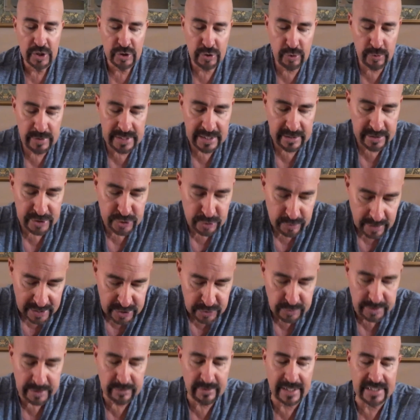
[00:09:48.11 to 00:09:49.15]
Two-year
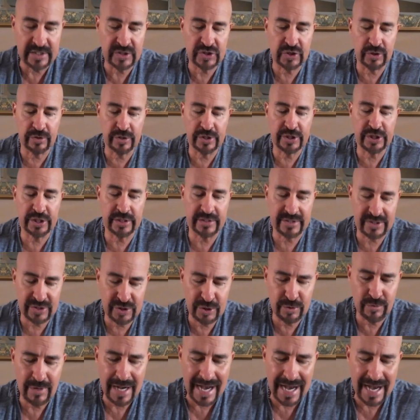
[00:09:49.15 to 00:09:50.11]
treasury rate surges to